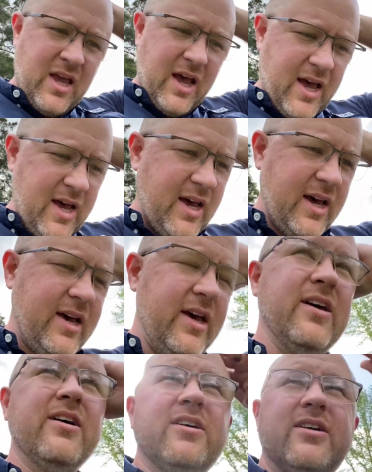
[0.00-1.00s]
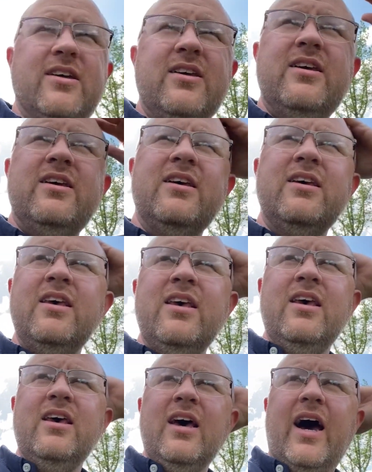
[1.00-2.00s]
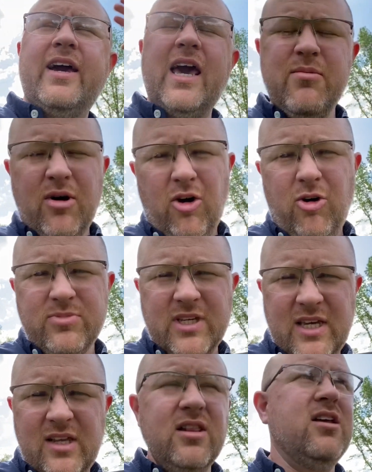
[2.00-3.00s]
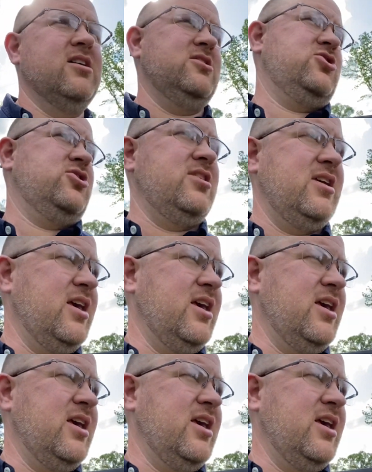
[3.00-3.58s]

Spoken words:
I came home to eat lunch,